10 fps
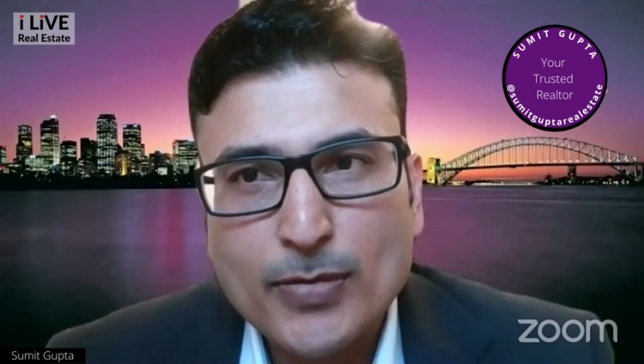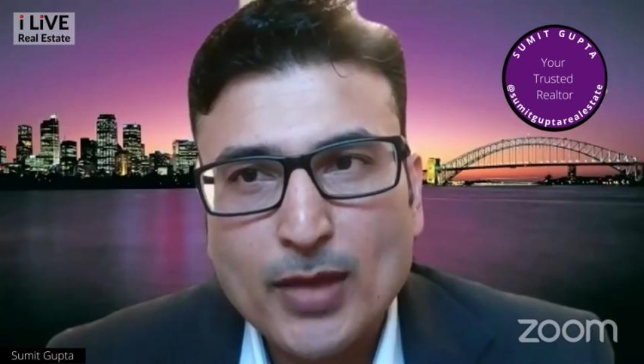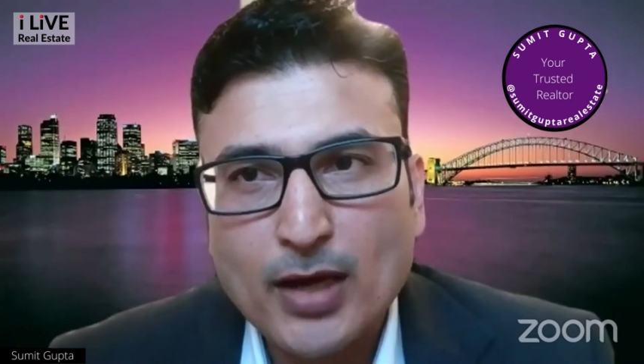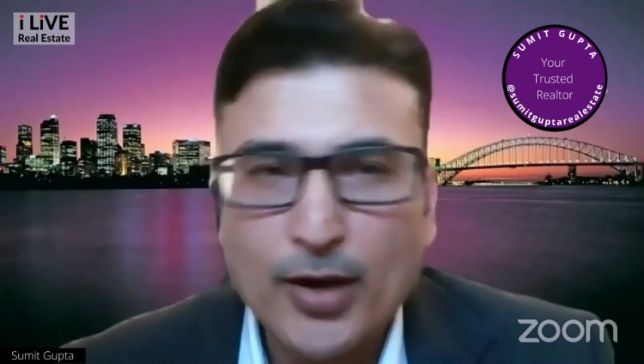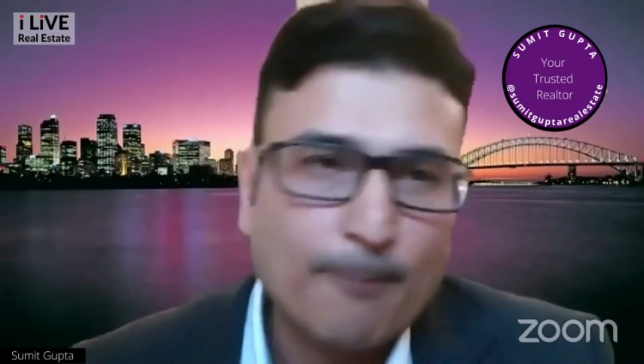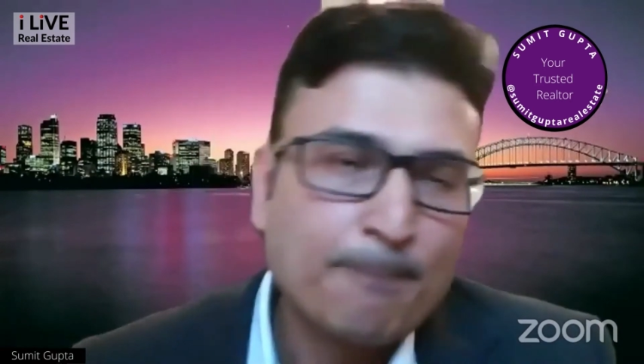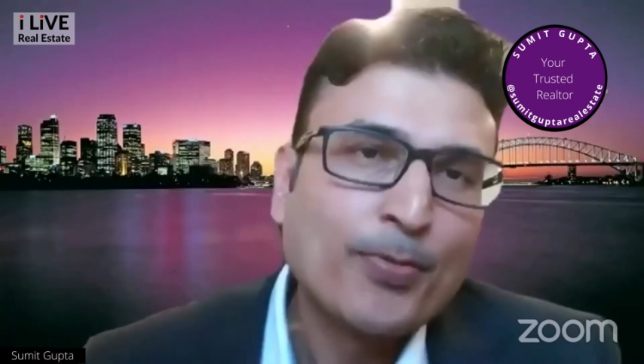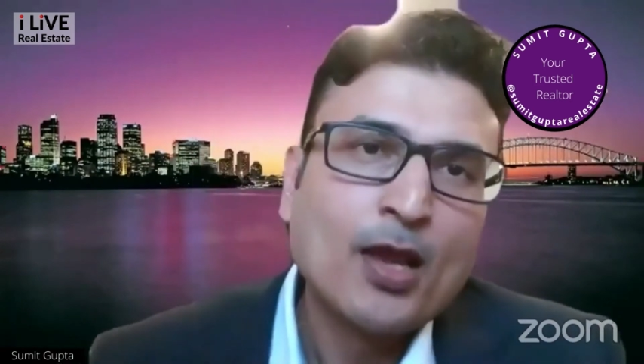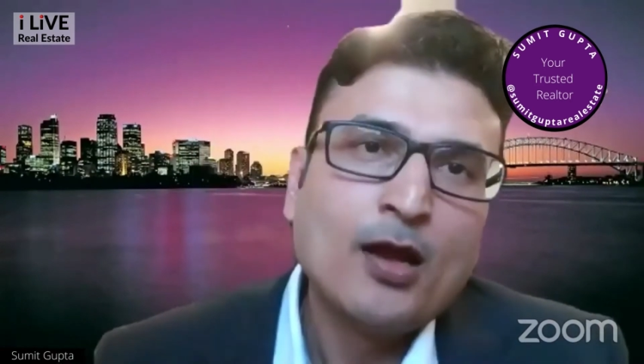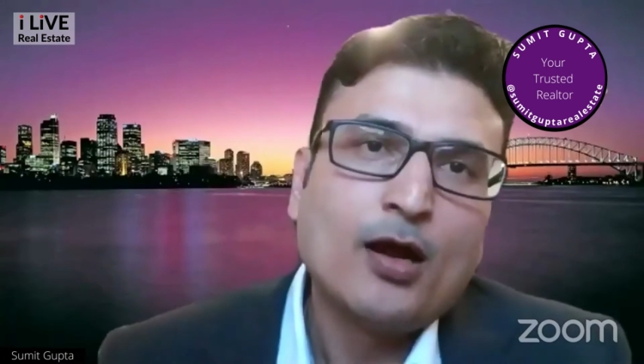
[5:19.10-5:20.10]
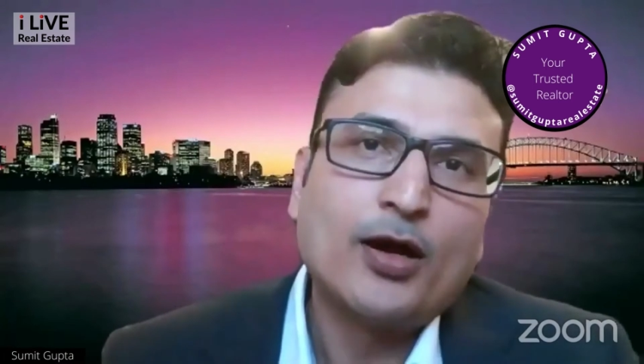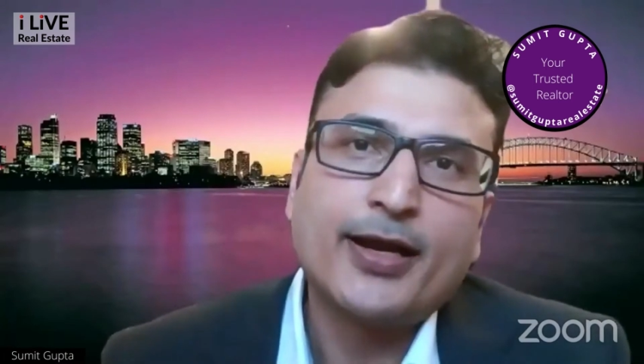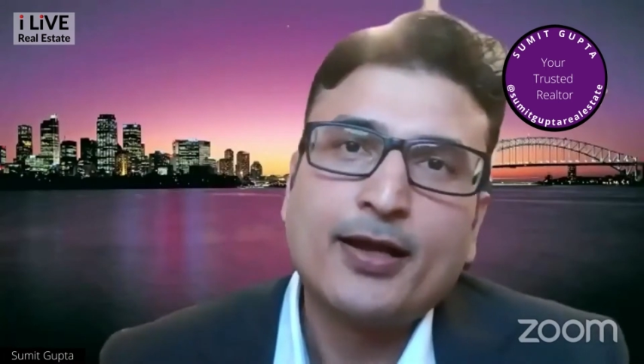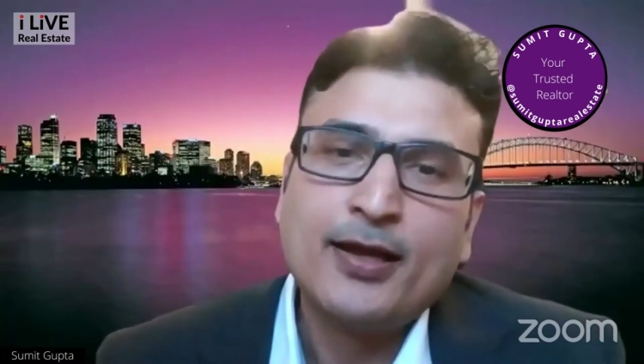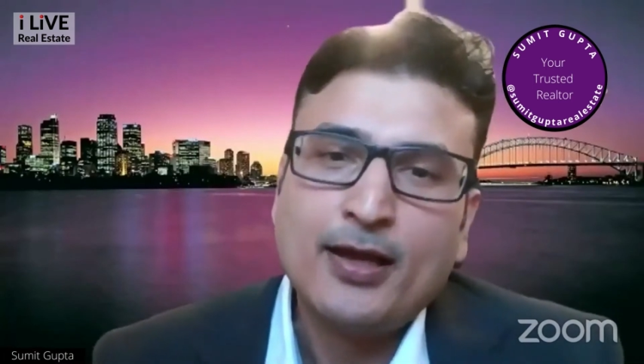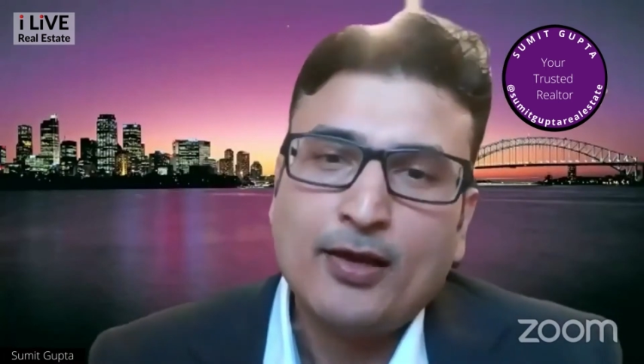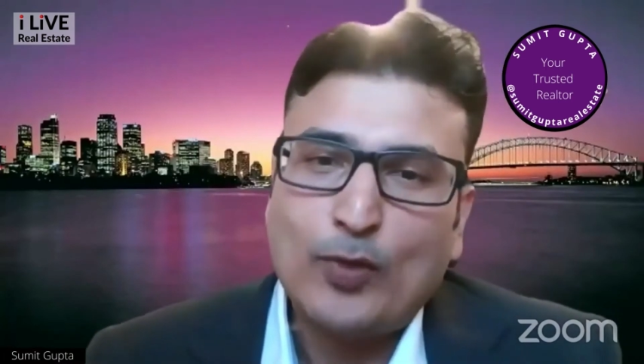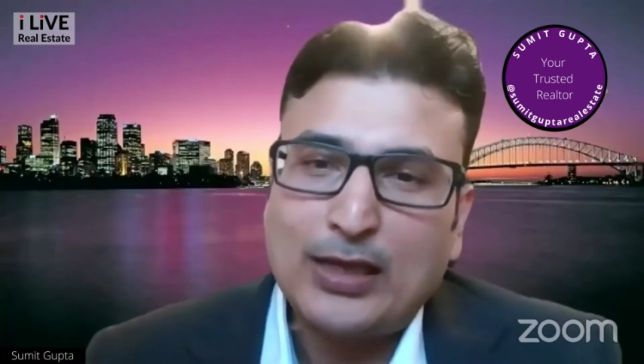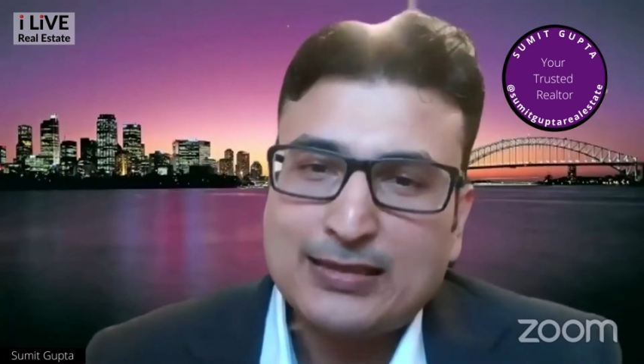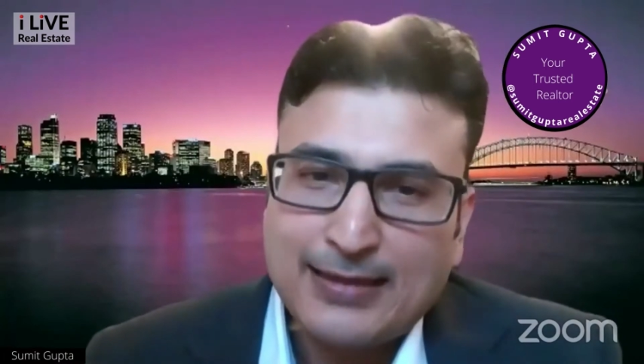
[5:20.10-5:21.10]
No. Okay.
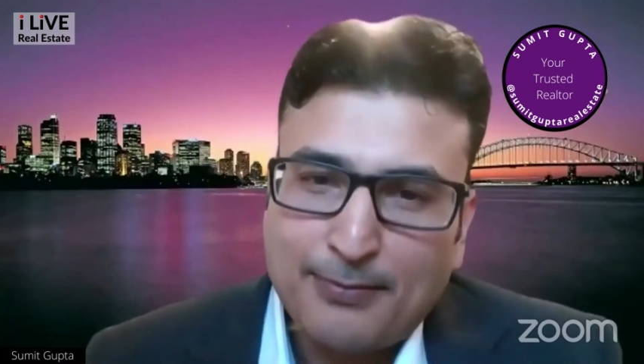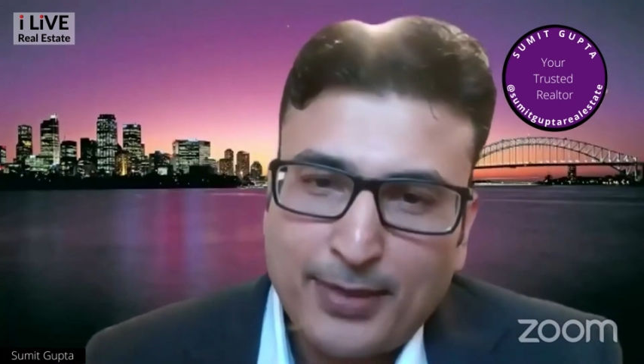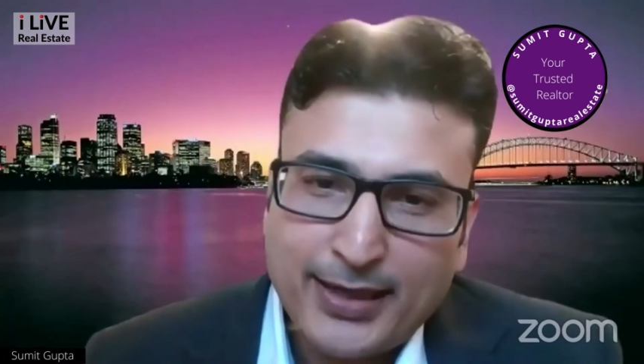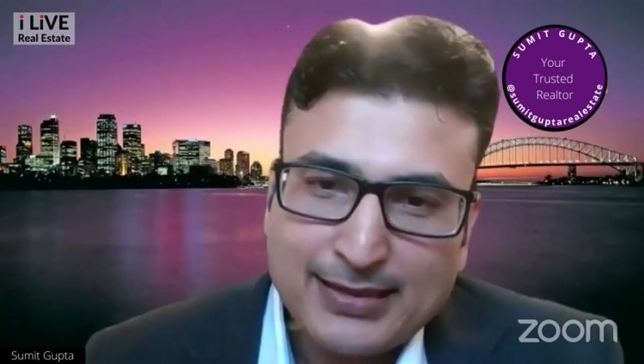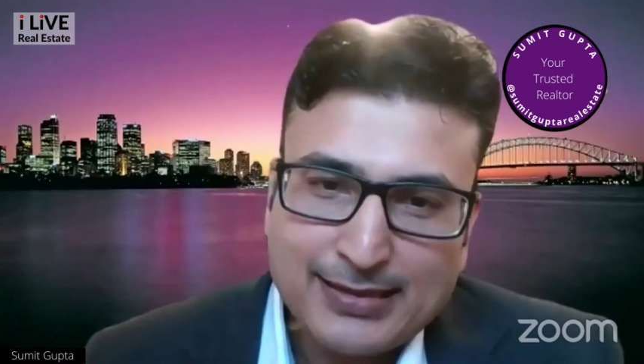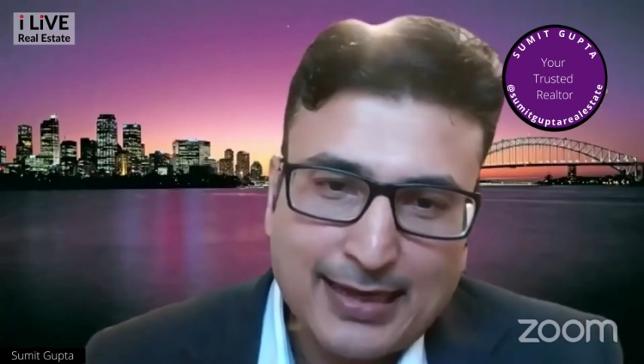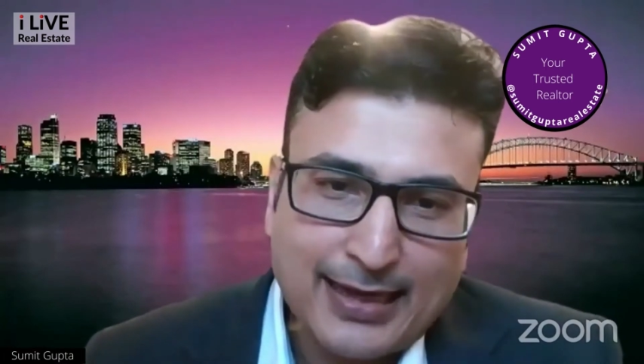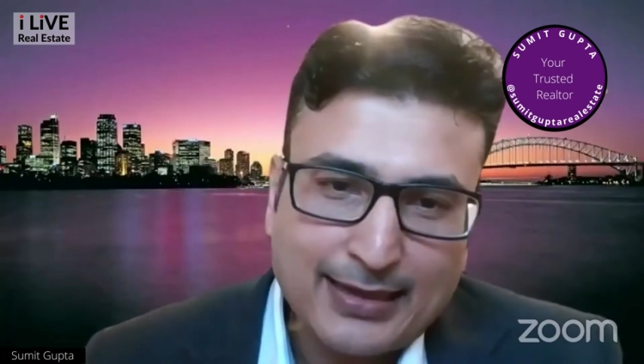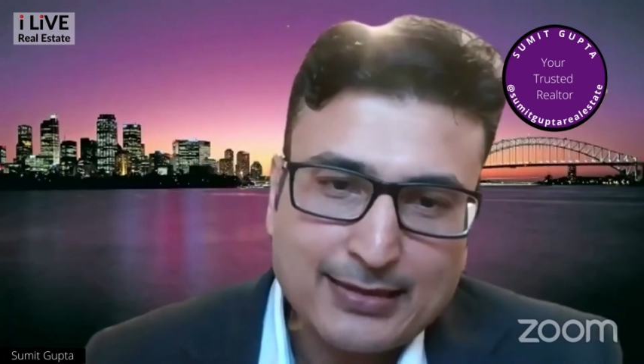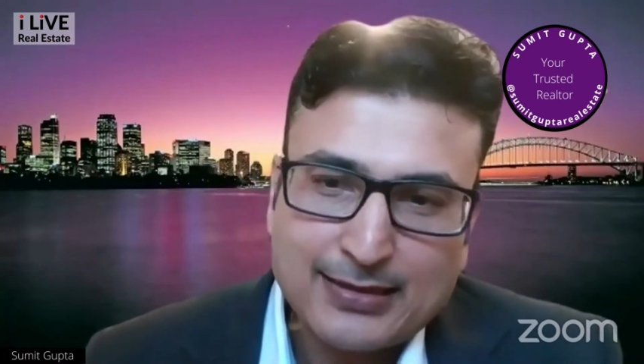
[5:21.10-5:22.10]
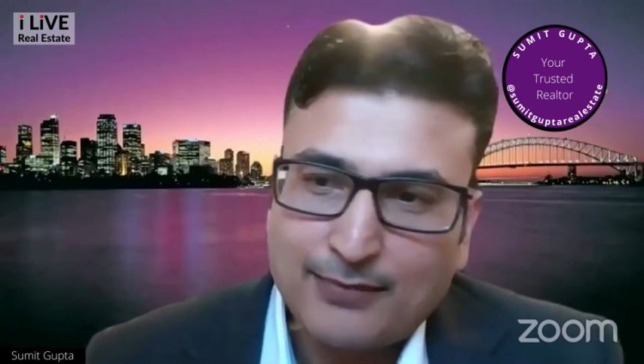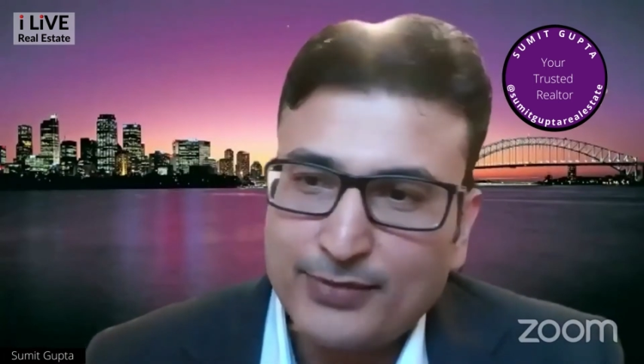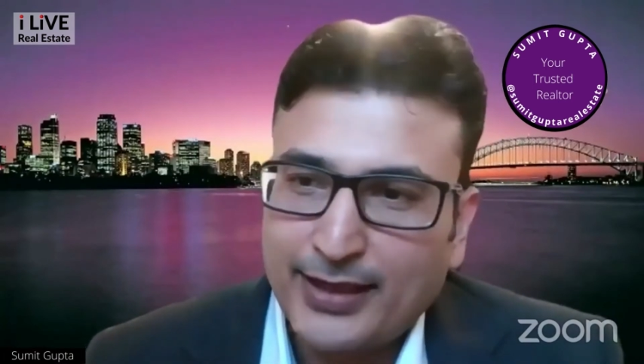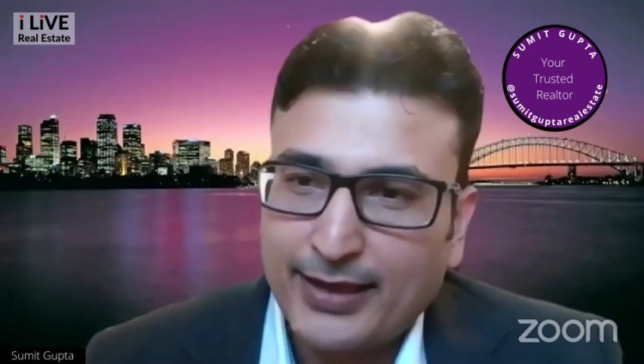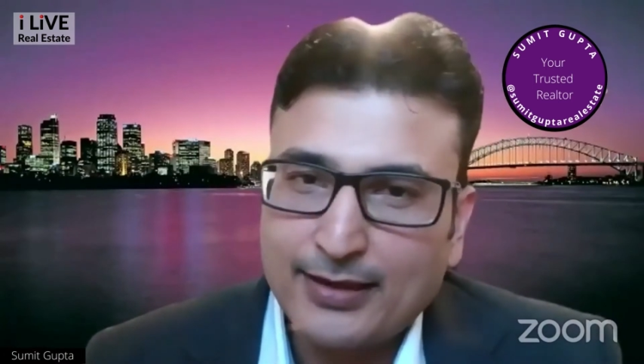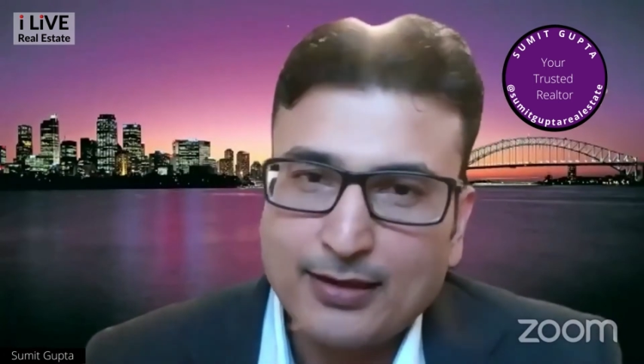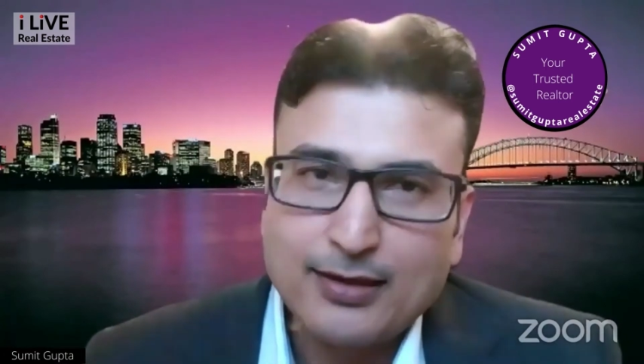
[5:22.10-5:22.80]
Well, somebody said something,